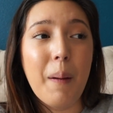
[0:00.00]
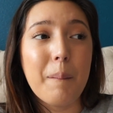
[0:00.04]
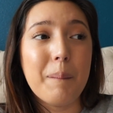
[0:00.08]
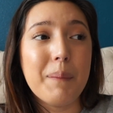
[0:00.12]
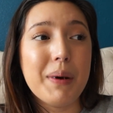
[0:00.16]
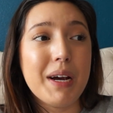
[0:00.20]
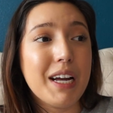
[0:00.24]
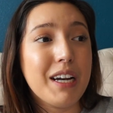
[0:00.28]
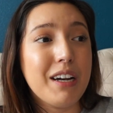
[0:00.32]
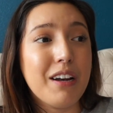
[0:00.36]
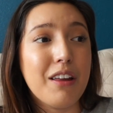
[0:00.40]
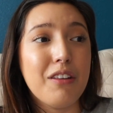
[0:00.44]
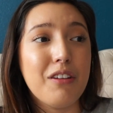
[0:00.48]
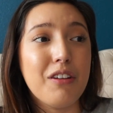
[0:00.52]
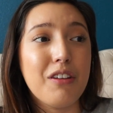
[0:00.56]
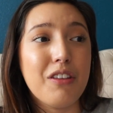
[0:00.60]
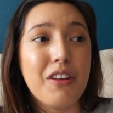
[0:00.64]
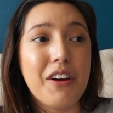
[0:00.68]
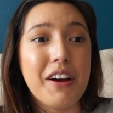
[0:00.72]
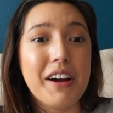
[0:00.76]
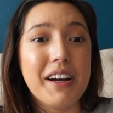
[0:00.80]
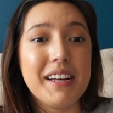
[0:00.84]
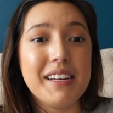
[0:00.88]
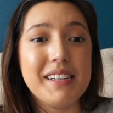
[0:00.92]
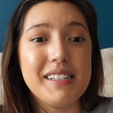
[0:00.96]
But another
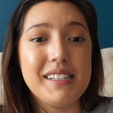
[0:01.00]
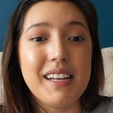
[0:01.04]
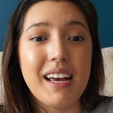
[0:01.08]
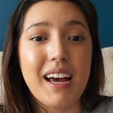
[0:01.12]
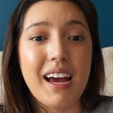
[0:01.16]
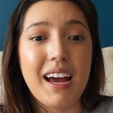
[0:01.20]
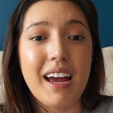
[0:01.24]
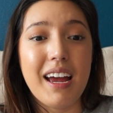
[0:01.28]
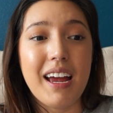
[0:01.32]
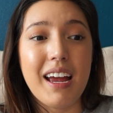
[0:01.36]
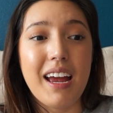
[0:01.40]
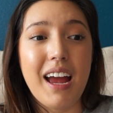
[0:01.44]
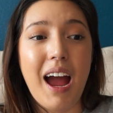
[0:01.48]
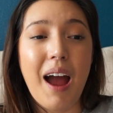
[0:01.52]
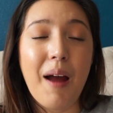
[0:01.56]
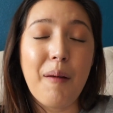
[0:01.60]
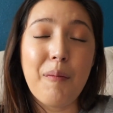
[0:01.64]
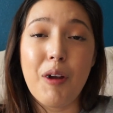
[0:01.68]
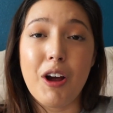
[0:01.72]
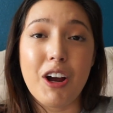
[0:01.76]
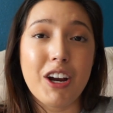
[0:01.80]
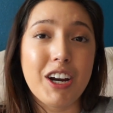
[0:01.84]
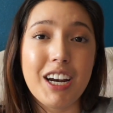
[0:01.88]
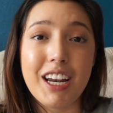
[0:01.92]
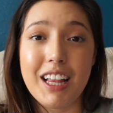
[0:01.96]
thought is that I'm
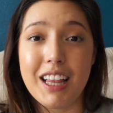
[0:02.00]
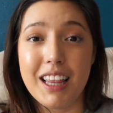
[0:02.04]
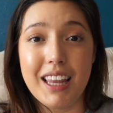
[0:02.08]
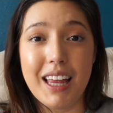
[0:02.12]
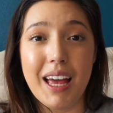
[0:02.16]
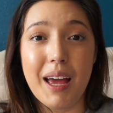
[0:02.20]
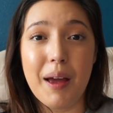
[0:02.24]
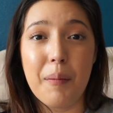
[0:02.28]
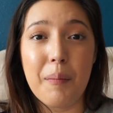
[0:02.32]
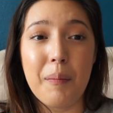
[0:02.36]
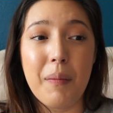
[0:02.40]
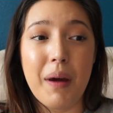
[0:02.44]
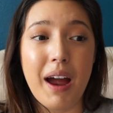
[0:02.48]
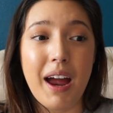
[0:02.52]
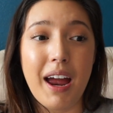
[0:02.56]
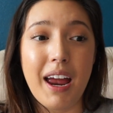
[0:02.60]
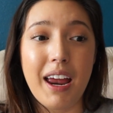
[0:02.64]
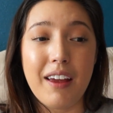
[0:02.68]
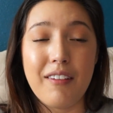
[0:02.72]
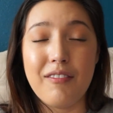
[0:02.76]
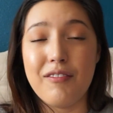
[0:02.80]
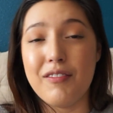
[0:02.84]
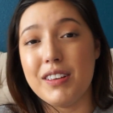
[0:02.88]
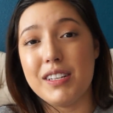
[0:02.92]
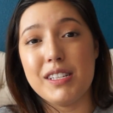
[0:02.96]
not going to let my
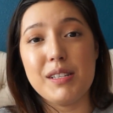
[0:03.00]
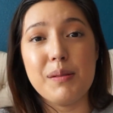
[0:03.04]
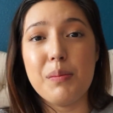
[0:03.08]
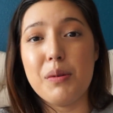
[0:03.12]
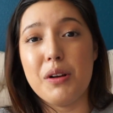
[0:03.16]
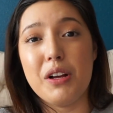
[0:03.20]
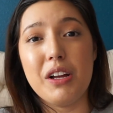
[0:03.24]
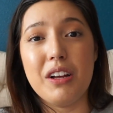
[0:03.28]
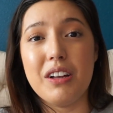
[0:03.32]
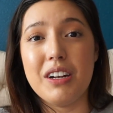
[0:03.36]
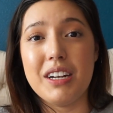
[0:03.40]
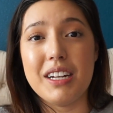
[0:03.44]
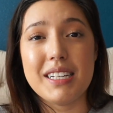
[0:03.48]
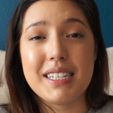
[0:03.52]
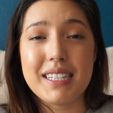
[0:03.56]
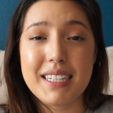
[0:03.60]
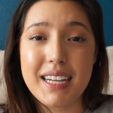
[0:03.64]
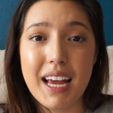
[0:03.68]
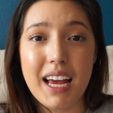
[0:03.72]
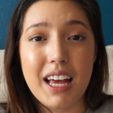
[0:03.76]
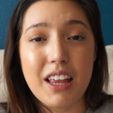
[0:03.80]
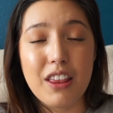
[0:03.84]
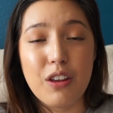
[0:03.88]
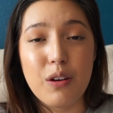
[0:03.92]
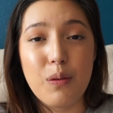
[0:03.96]
invisible illness
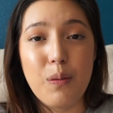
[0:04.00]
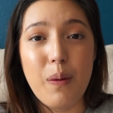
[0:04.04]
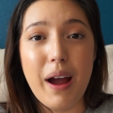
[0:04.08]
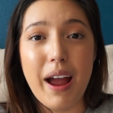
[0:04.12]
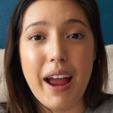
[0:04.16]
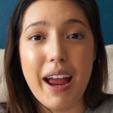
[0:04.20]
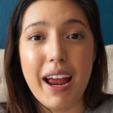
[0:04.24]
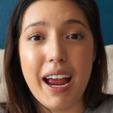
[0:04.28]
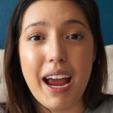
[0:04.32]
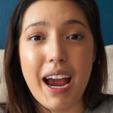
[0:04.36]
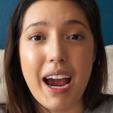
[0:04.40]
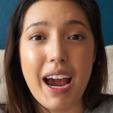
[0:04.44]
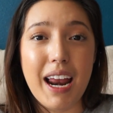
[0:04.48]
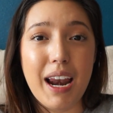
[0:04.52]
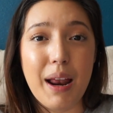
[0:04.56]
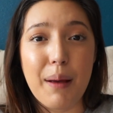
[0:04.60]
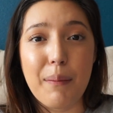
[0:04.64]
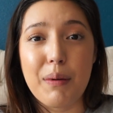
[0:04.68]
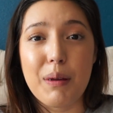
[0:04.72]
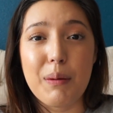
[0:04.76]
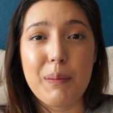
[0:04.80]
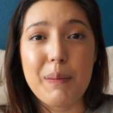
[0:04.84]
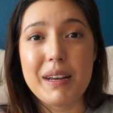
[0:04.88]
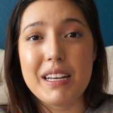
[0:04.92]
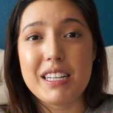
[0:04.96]
get in the way, and I'm
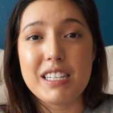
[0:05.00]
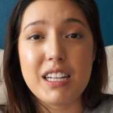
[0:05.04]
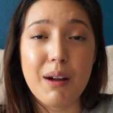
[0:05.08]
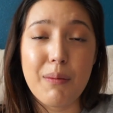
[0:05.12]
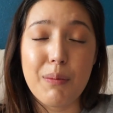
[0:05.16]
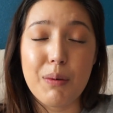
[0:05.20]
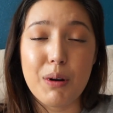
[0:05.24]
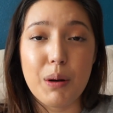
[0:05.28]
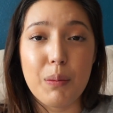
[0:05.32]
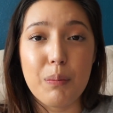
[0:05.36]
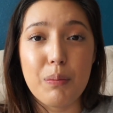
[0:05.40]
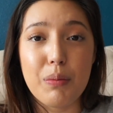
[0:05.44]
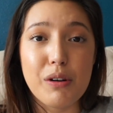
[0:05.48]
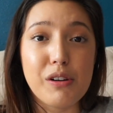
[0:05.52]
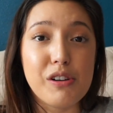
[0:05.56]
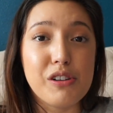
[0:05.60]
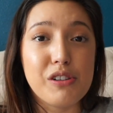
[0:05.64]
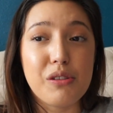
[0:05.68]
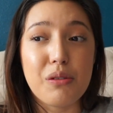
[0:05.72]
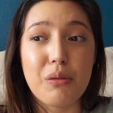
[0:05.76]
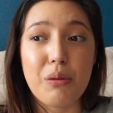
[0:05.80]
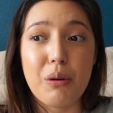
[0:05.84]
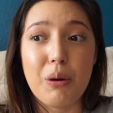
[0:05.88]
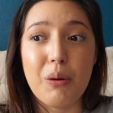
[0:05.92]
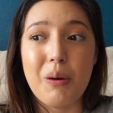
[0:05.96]
going to be stubborn and push
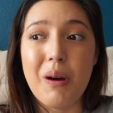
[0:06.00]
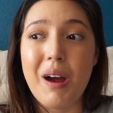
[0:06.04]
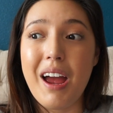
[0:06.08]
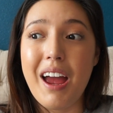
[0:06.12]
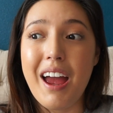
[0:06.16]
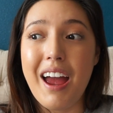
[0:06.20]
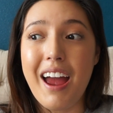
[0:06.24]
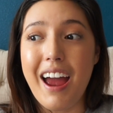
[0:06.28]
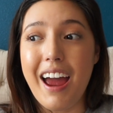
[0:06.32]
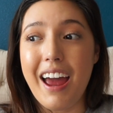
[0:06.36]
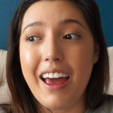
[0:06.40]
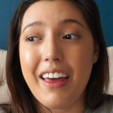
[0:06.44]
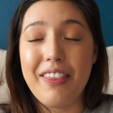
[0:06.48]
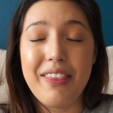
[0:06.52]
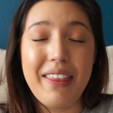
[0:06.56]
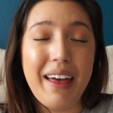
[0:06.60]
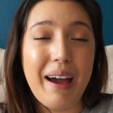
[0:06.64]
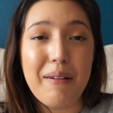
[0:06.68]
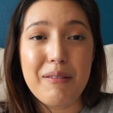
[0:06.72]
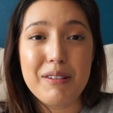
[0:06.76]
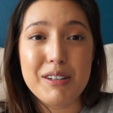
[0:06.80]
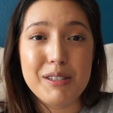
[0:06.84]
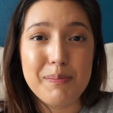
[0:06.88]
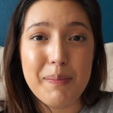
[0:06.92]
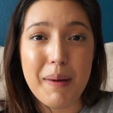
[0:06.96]
through. And
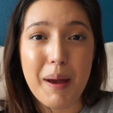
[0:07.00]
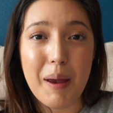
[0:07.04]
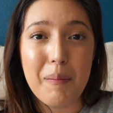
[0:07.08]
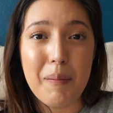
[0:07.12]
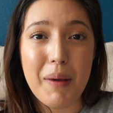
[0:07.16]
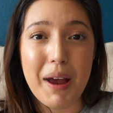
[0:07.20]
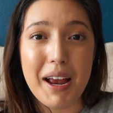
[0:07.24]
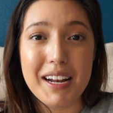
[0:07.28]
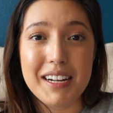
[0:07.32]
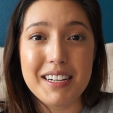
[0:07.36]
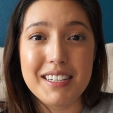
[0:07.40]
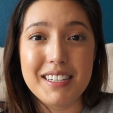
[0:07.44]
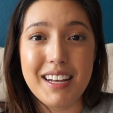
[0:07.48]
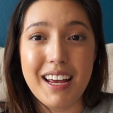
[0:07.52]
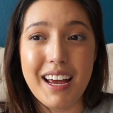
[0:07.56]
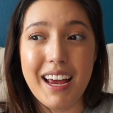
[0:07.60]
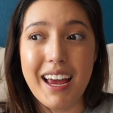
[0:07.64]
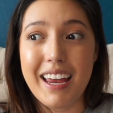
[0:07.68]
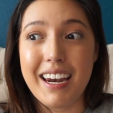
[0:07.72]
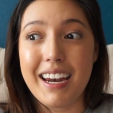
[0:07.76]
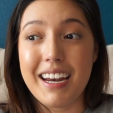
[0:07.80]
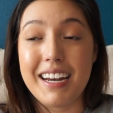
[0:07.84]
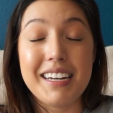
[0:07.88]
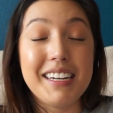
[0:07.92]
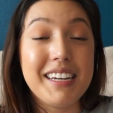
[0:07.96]
that was my mindset,
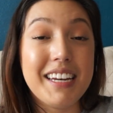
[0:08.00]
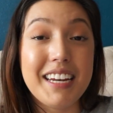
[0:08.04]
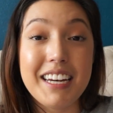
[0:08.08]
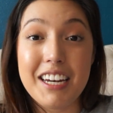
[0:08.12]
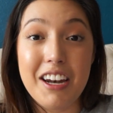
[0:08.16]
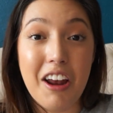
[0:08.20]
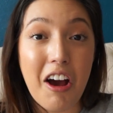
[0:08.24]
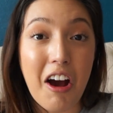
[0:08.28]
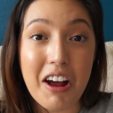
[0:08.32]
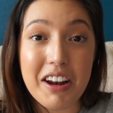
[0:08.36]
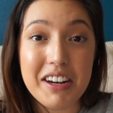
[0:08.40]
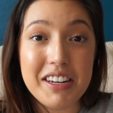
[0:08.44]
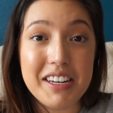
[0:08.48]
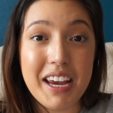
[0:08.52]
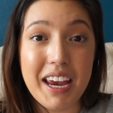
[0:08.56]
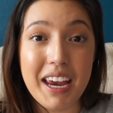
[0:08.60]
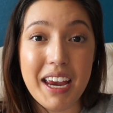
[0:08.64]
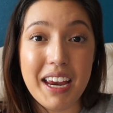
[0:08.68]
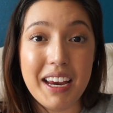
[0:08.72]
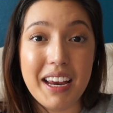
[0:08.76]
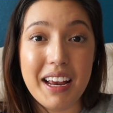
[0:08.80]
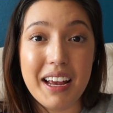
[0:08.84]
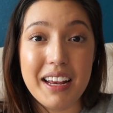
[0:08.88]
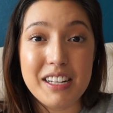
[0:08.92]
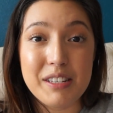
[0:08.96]
and I did not
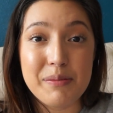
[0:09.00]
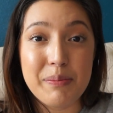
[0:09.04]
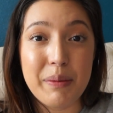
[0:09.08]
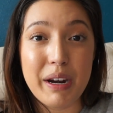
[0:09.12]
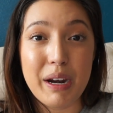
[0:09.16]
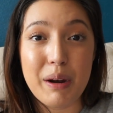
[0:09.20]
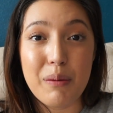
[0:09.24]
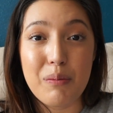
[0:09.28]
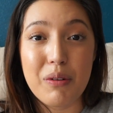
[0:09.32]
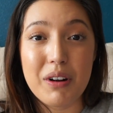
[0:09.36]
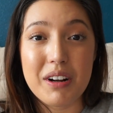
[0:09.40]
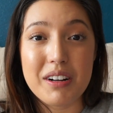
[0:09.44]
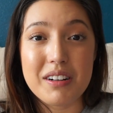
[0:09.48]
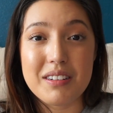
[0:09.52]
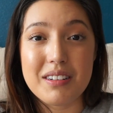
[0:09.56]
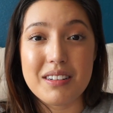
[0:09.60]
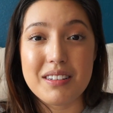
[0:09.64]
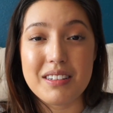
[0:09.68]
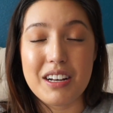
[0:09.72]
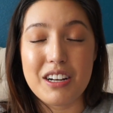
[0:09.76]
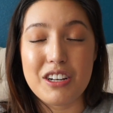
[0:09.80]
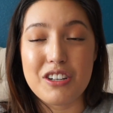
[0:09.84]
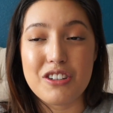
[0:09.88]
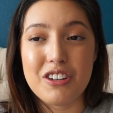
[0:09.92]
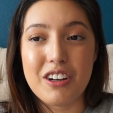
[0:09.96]
take as many breaks
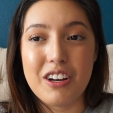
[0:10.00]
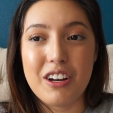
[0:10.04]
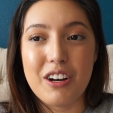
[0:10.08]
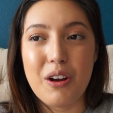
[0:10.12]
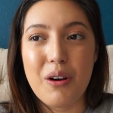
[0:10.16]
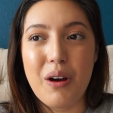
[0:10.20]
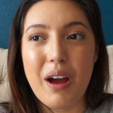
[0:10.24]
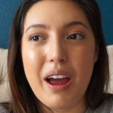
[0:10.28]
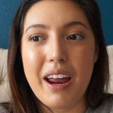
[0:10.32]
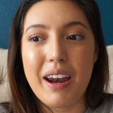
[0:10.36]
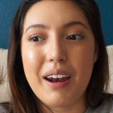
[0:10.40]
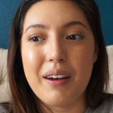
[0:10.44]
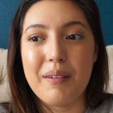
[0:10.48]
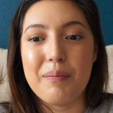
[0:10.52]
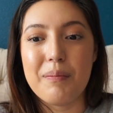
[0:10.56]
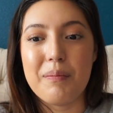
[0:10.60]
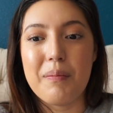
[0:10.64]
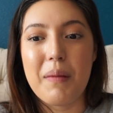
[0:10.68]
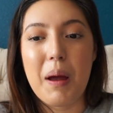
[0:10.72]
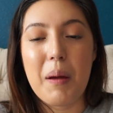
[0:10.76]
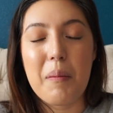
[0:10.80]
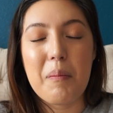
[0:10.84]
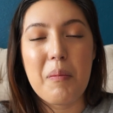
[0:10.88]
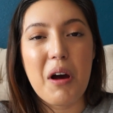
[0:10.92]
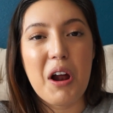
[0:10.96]
as I should, and
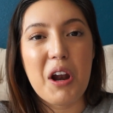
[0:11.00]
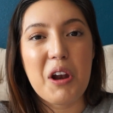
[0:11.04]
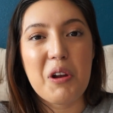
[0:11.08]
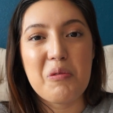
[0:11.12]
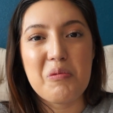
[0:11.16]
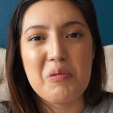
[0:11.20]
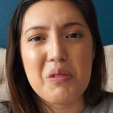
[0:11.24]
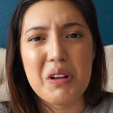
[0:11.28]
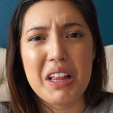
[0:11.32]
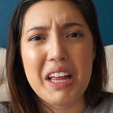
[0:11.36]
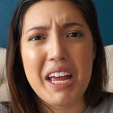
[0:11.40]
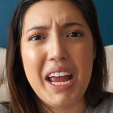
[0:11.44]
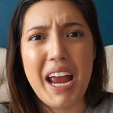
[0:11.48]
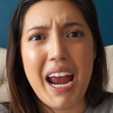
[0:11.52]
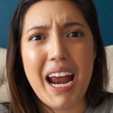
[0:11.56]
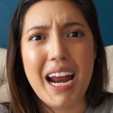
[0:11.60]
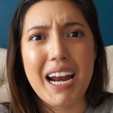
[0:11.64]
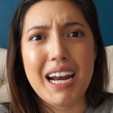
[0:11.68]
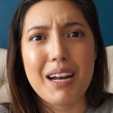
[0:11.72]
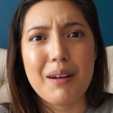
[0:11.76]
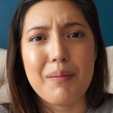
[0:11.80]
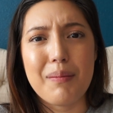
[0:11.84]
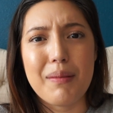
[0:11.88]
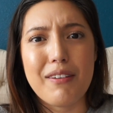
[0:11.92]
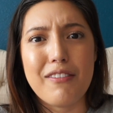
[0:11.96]
my body really
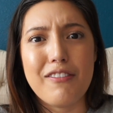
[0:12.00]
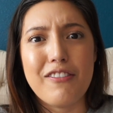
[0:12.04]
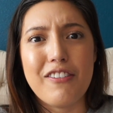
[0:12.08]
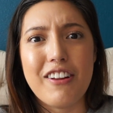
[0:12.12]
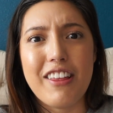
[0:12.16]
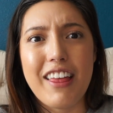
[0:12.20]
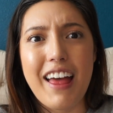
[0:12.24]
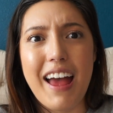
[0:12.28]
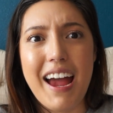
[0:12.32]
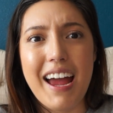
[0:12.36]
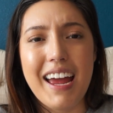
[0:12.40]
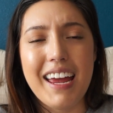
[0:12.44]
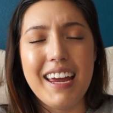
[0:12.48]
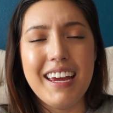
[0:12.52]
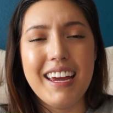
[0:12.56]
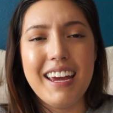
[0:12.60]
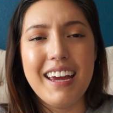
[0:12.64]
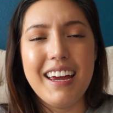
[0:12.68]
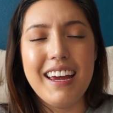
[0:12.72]
hated me for that.